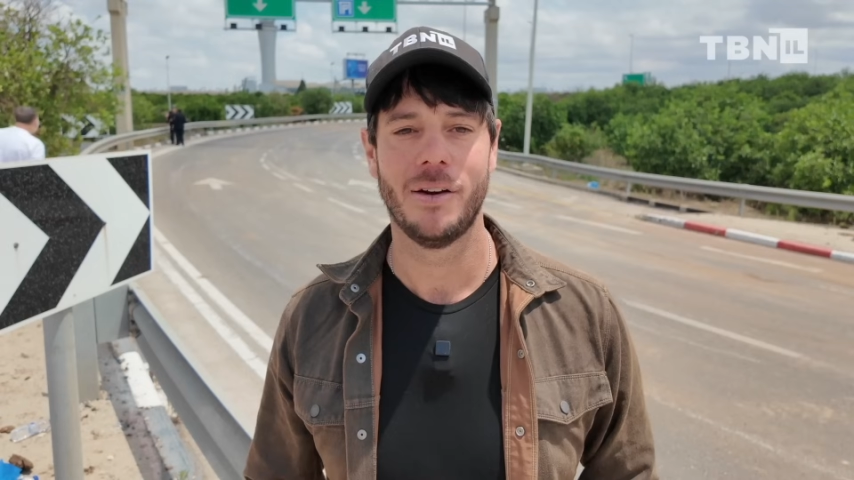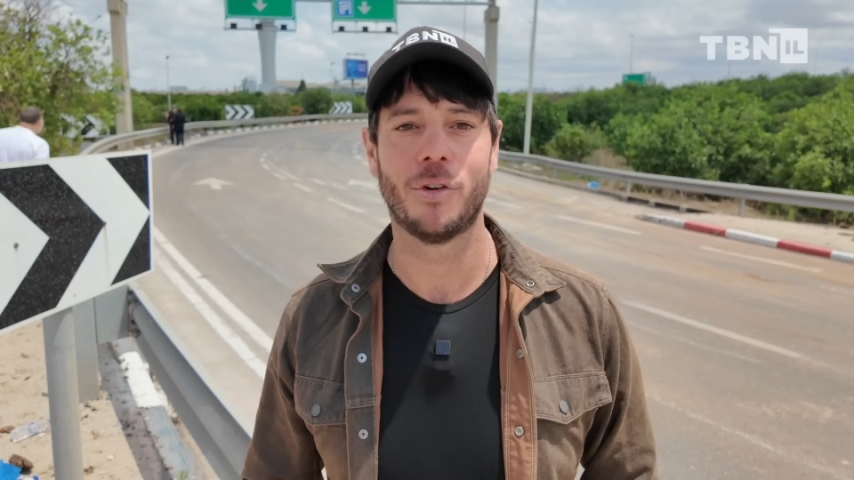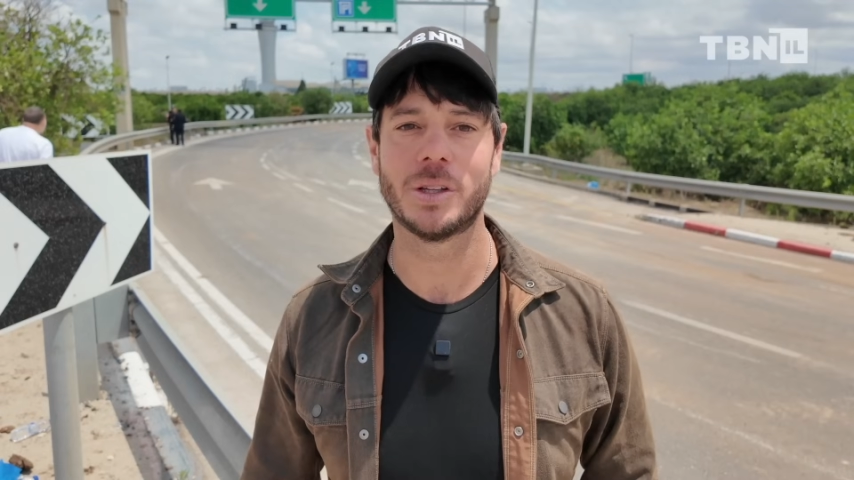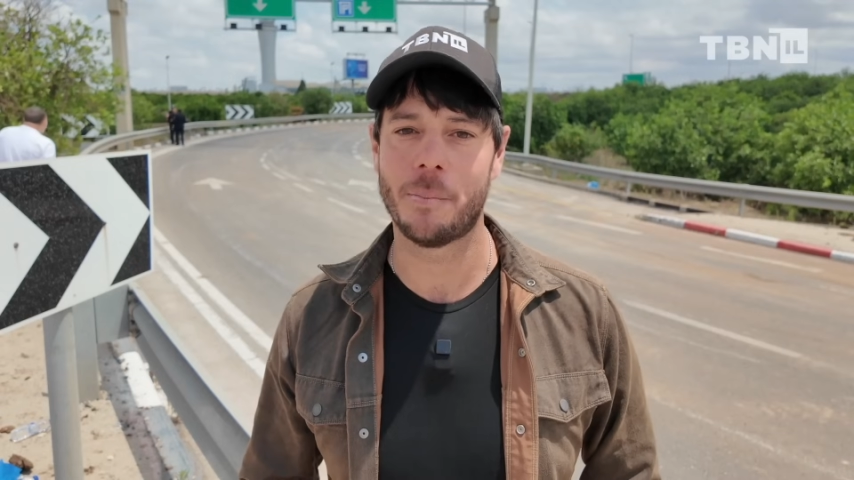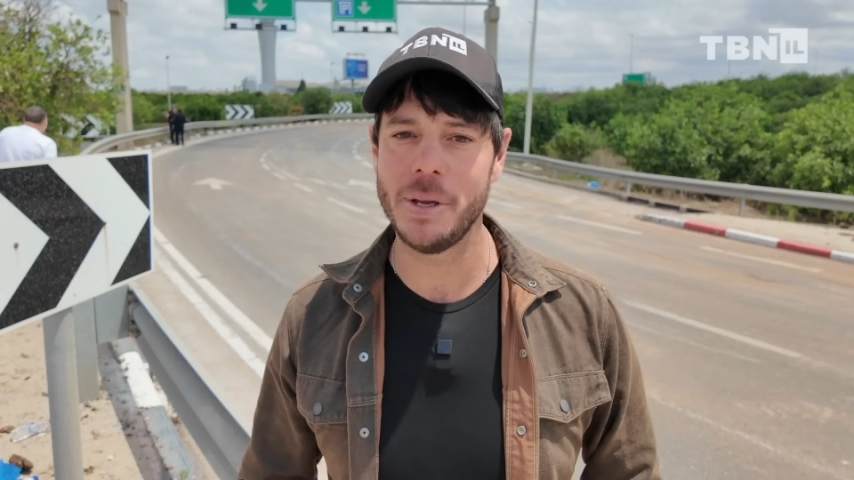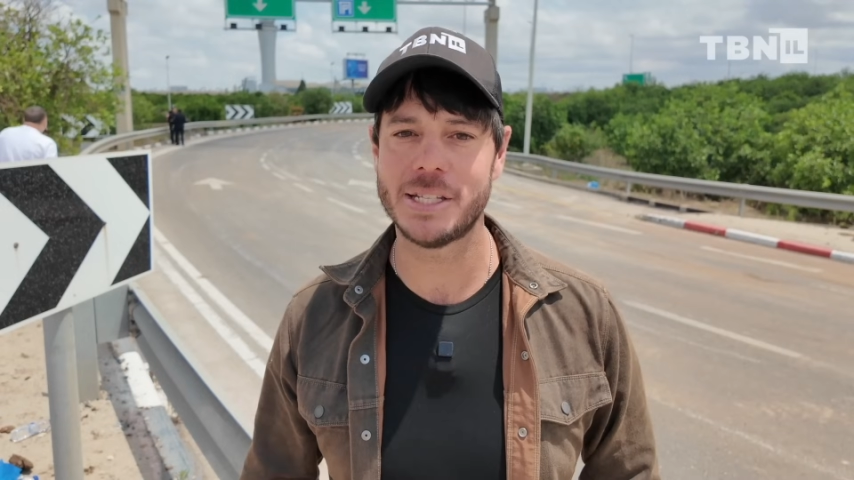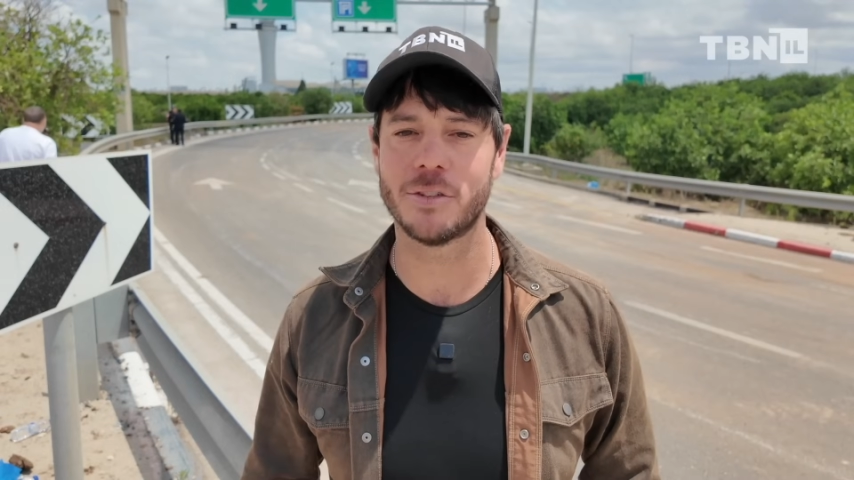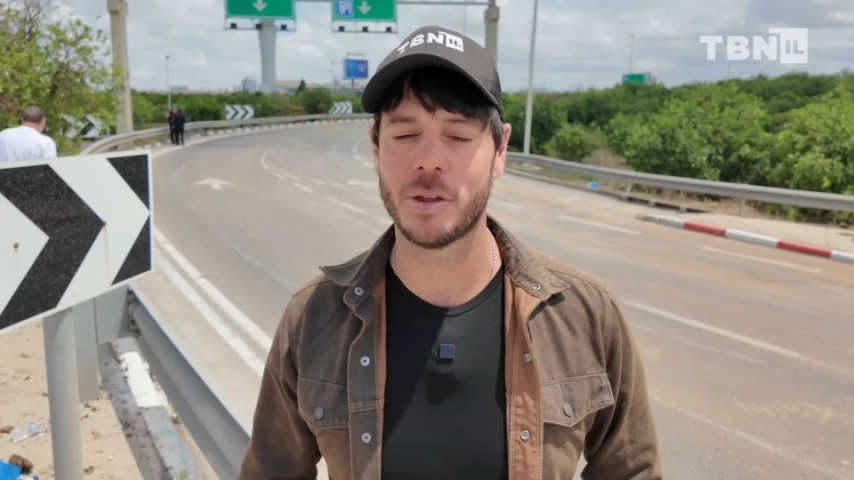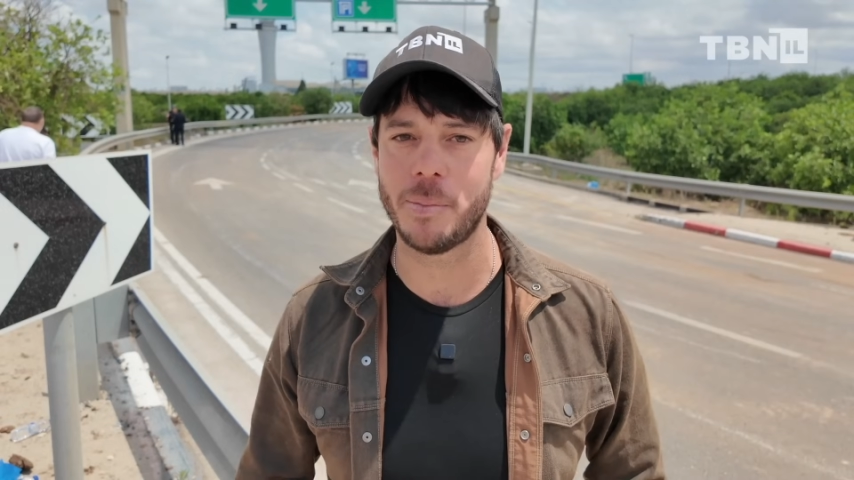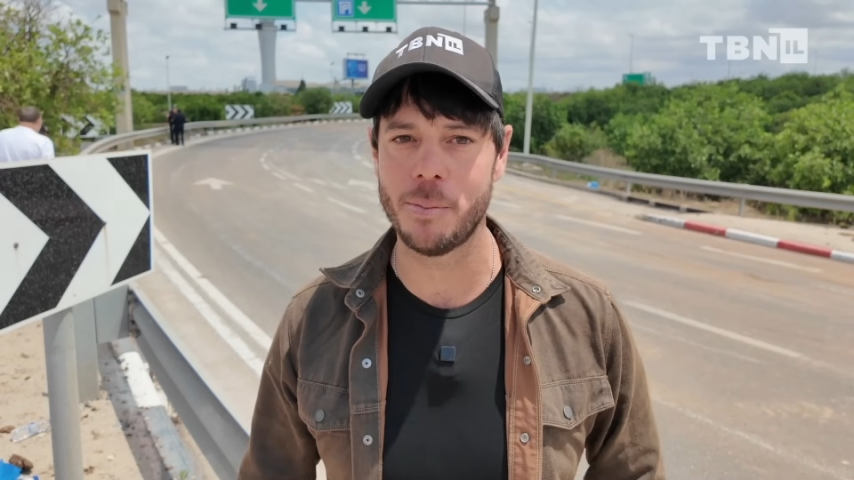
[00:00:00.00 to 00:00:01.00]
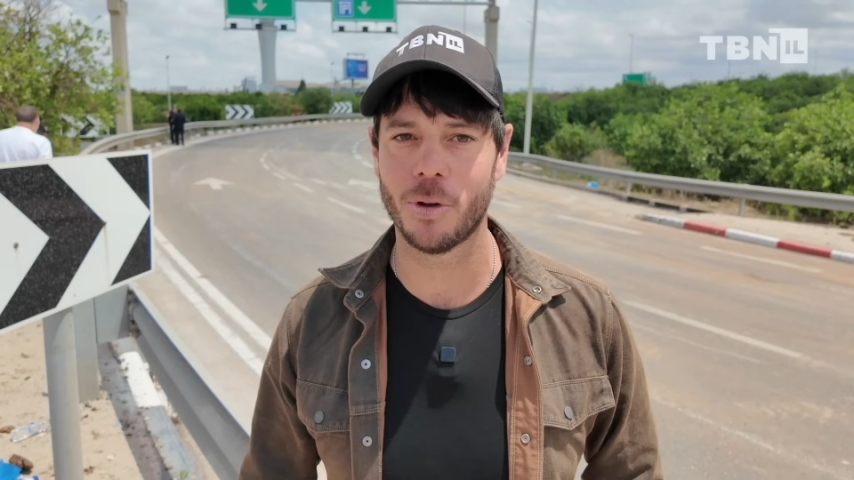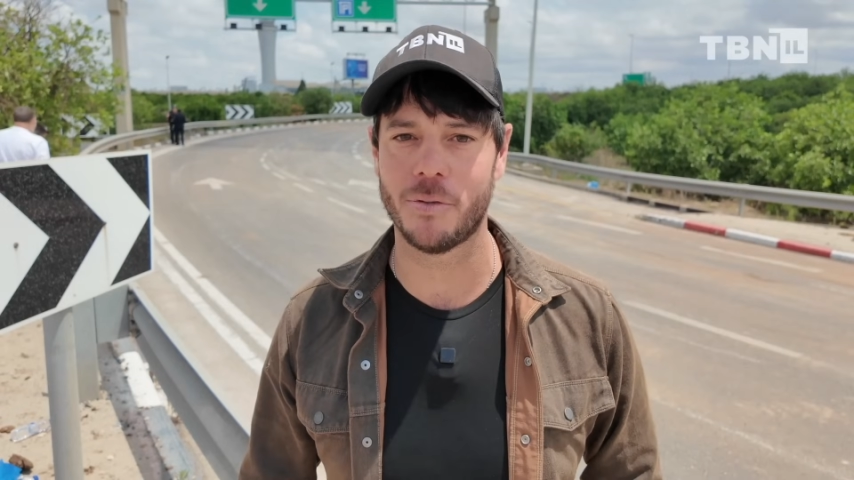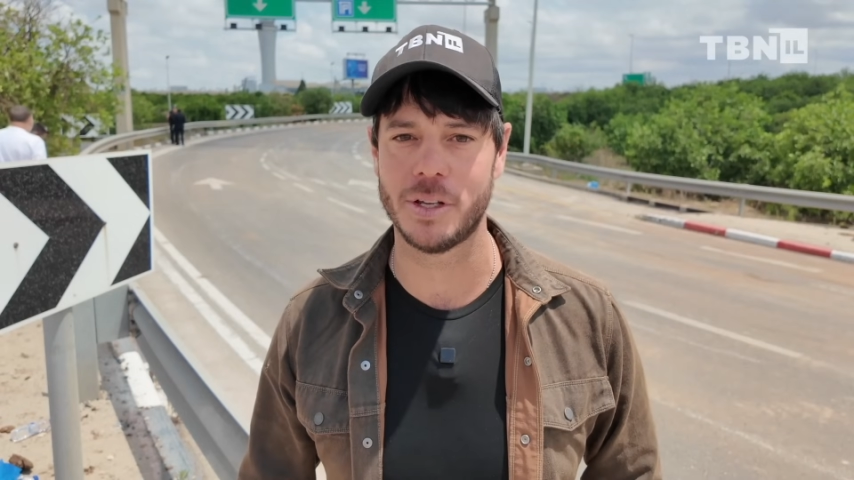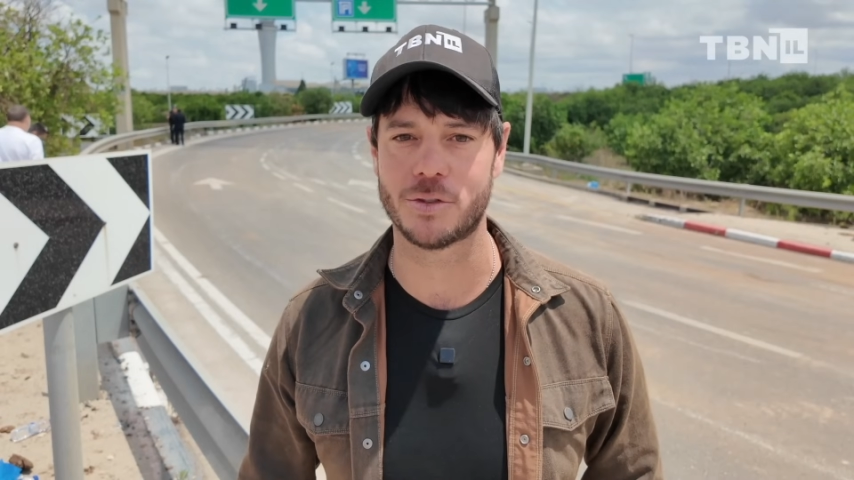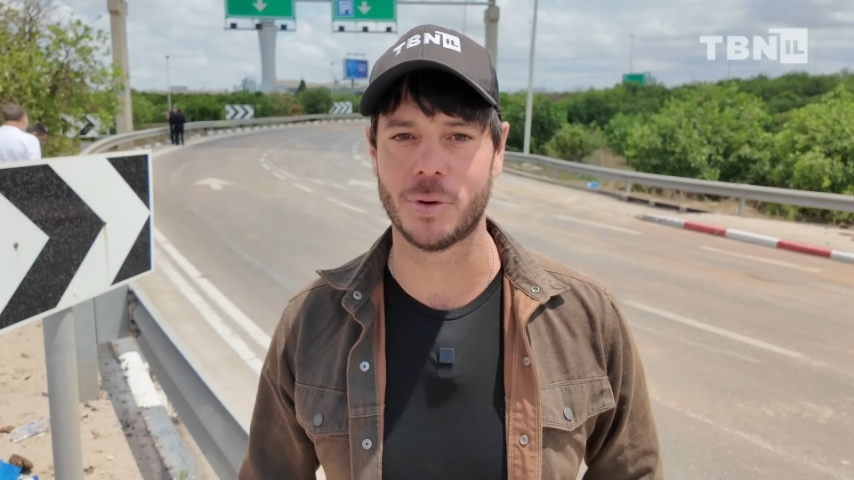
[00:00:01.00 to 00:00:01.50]
for the peace of the people
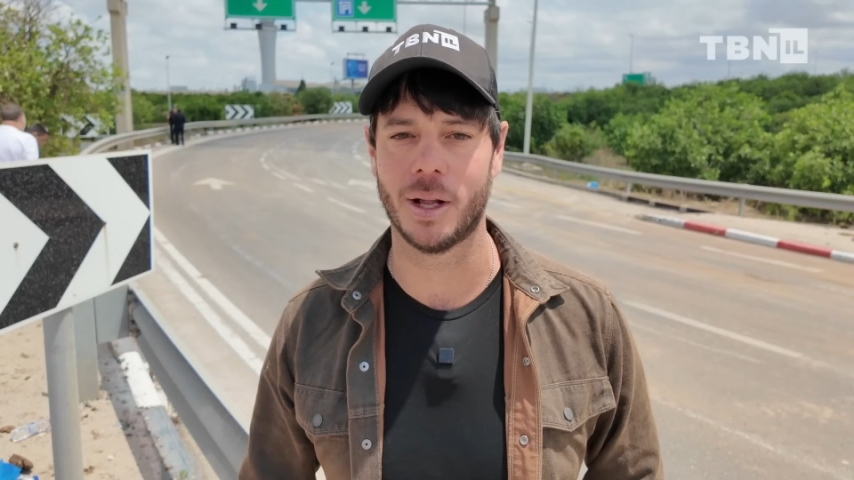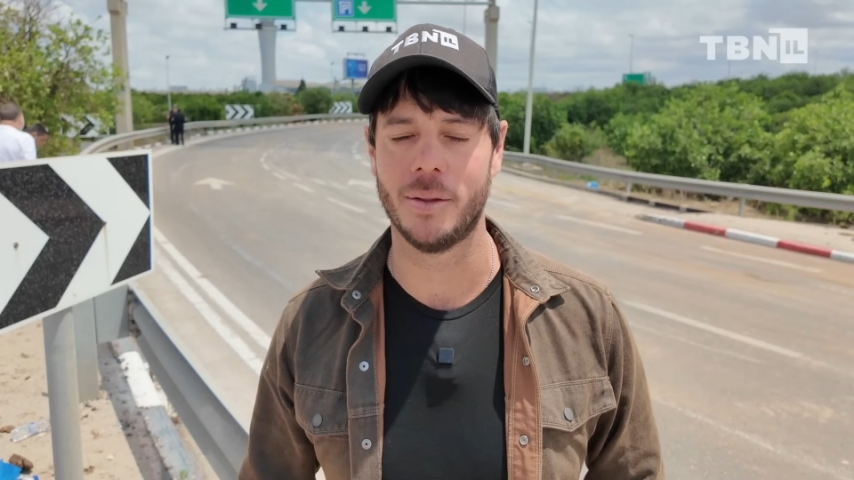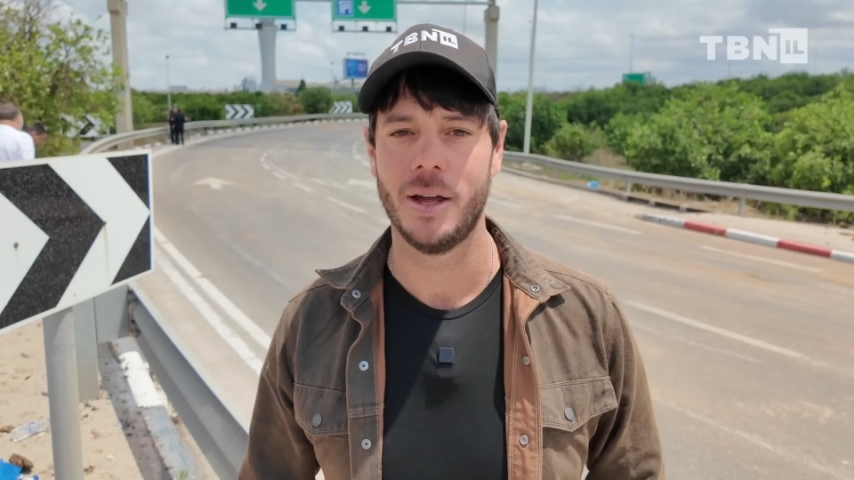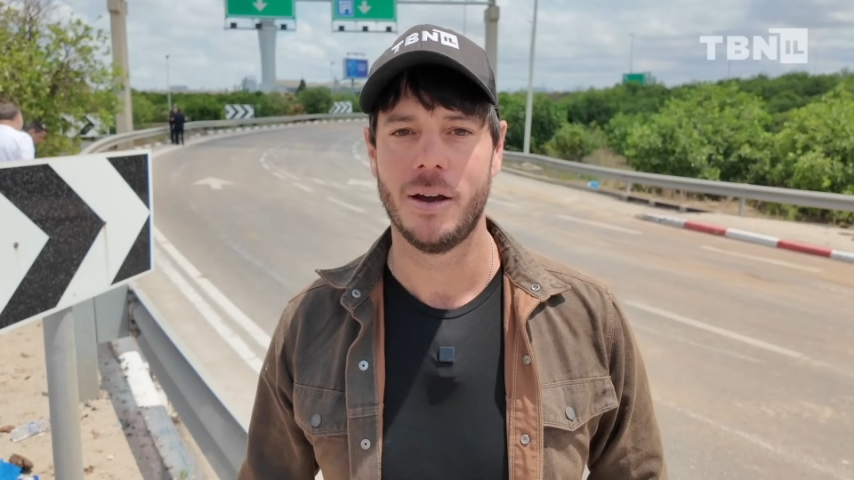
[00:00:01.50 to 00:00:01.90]
of Israel,